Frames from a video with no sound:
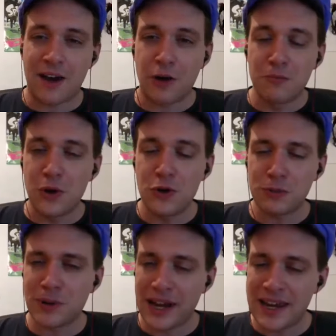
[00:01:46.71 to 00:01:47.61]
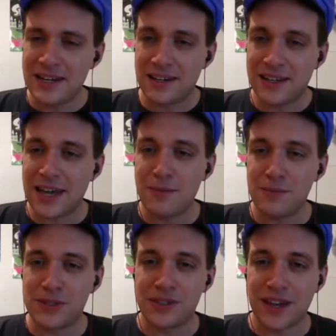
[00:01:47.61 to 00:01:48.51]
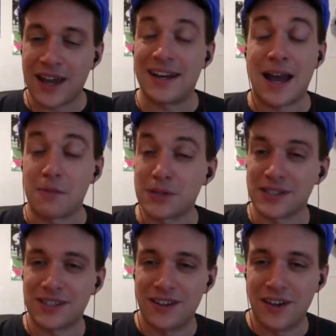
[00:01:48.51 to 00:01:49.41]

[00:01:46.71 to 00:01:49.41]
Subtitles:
our most played games and apps